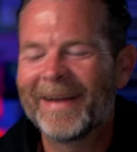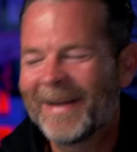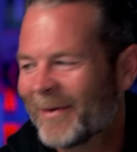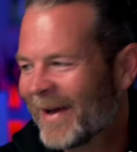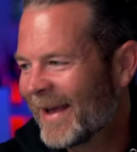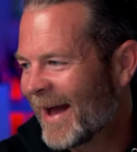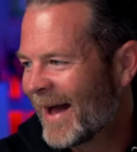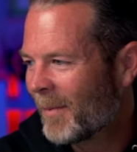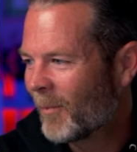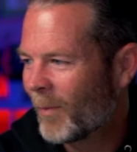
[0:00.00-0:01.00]
Anyway,
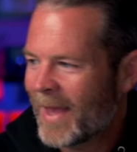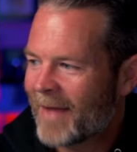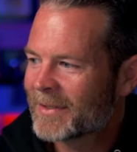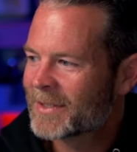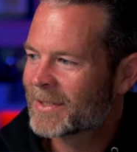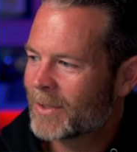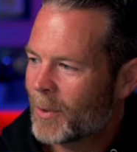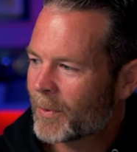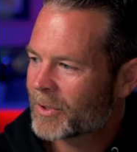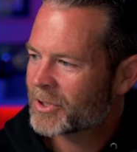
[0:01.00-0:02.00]
um, we have a super